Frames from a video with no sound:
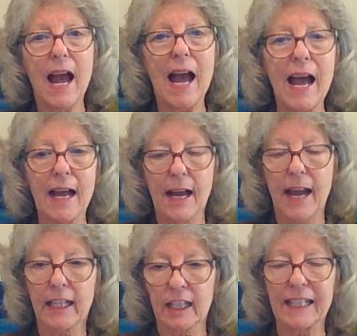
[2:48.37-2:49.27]
ah,
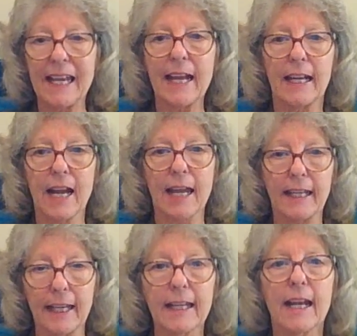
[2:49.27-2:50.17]
I can get it, I
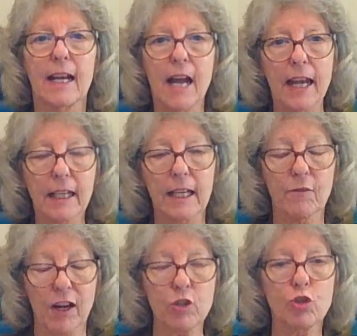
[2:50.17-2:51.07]
can get it, I can
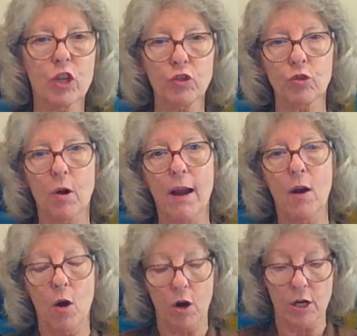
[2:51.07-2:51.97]
if I just try
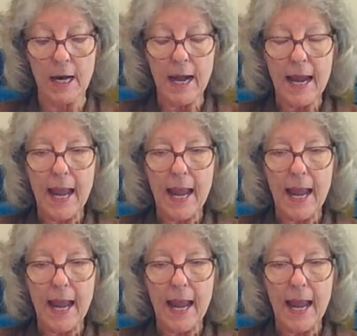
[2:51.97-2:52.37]
harder.